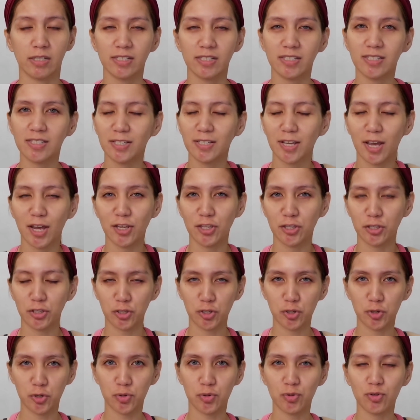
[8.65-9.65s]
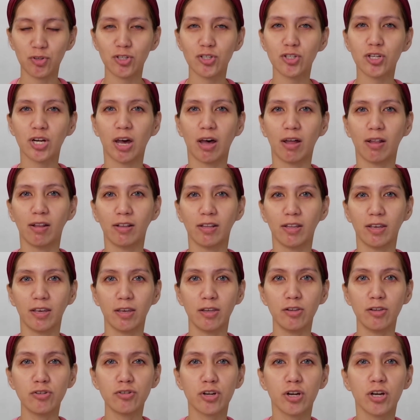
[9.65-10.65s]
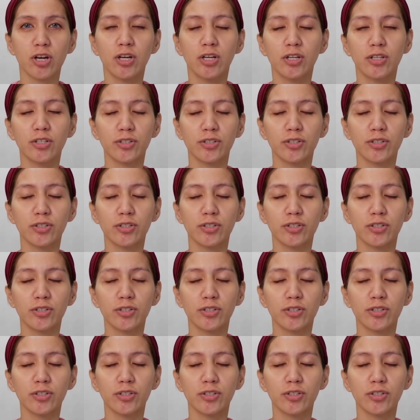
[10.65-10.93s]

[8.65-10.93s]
This is a new challenge.